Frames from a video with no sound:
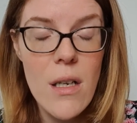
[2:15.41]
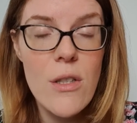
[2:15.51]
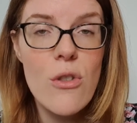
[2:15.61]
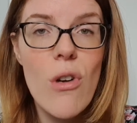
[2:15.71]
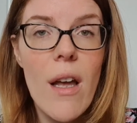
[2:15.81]

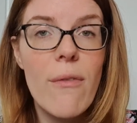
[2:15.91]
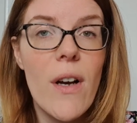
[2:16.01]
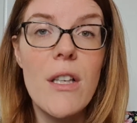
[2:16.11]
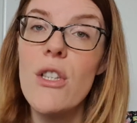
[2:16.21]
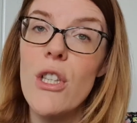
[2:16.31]
to try and
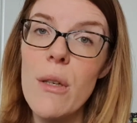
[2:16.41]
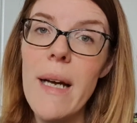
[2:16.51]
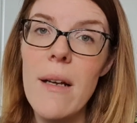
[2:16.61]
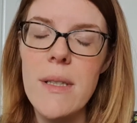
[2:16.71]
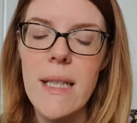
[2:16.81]
find a new
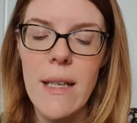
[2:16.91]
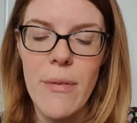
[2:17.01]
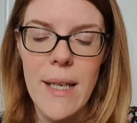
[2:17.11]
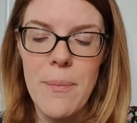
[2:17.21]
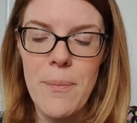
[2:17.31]
house to
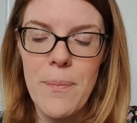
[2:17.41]
live in.